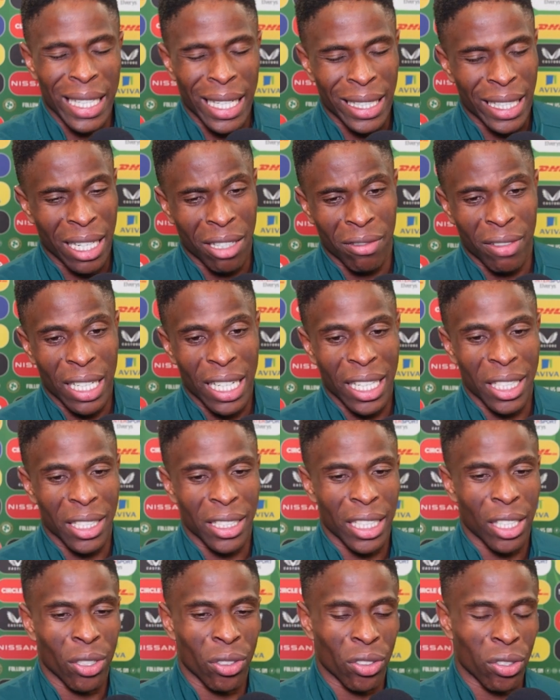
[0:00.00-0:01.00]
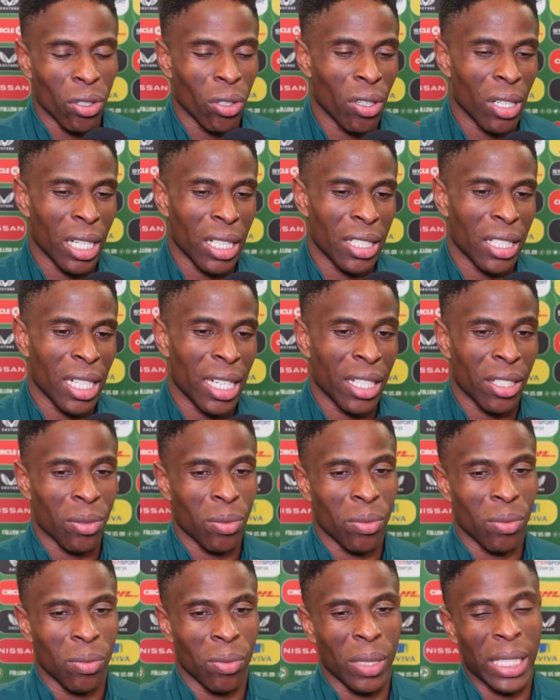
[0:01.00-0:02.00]
get that right, they don't score that chance,
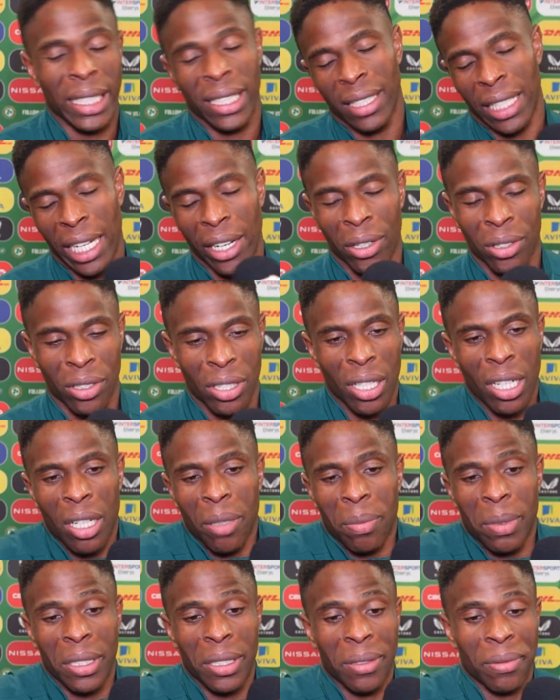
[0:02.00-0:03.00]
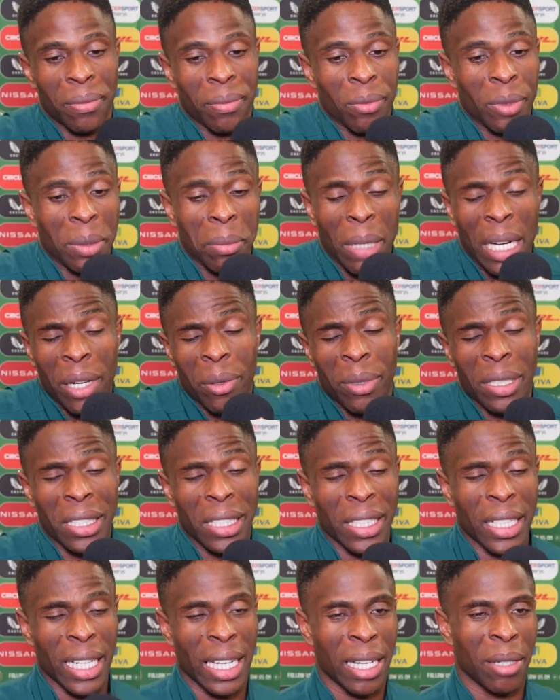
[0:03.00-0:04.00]
we stay on top and we might win
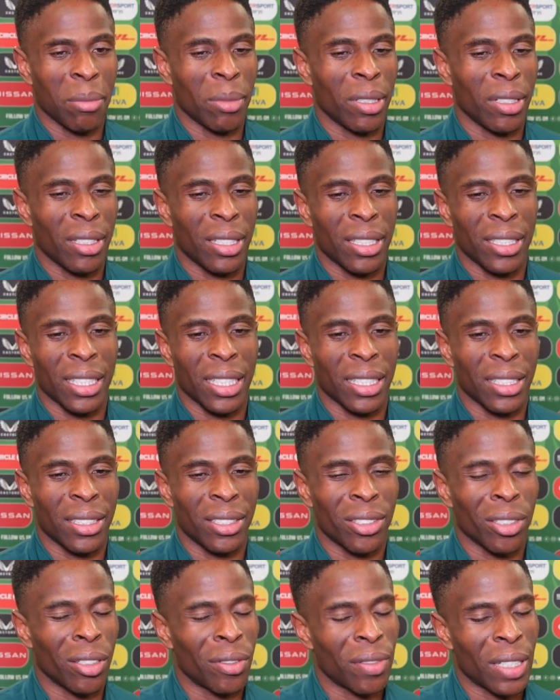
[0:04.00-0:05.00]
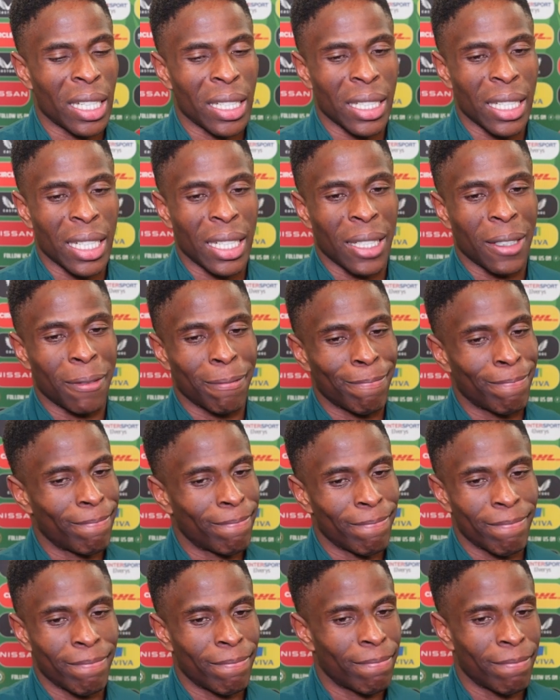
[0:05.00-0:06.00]
the game. But I think stuff like that,
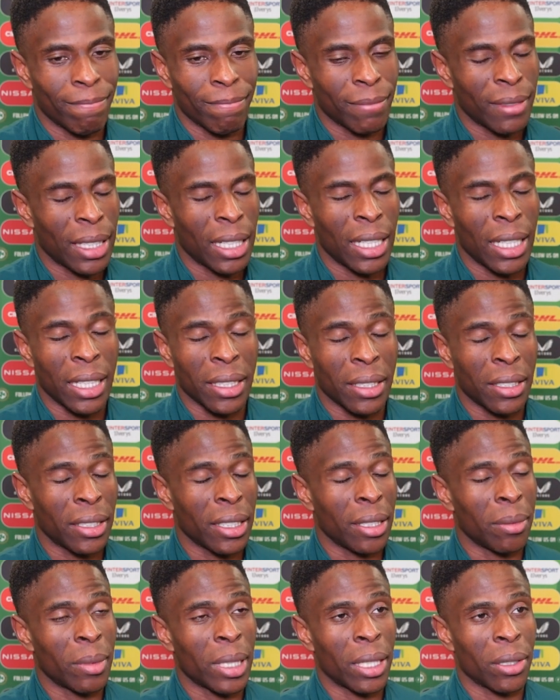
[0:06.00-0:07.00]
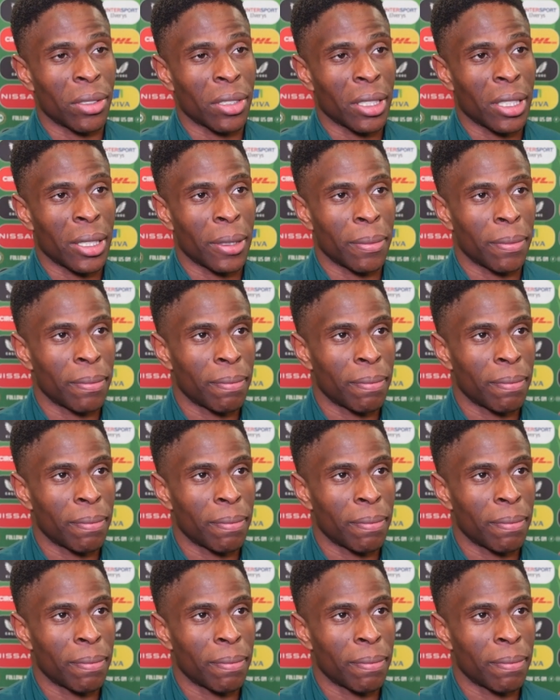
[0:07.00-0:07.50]
I let the team down today.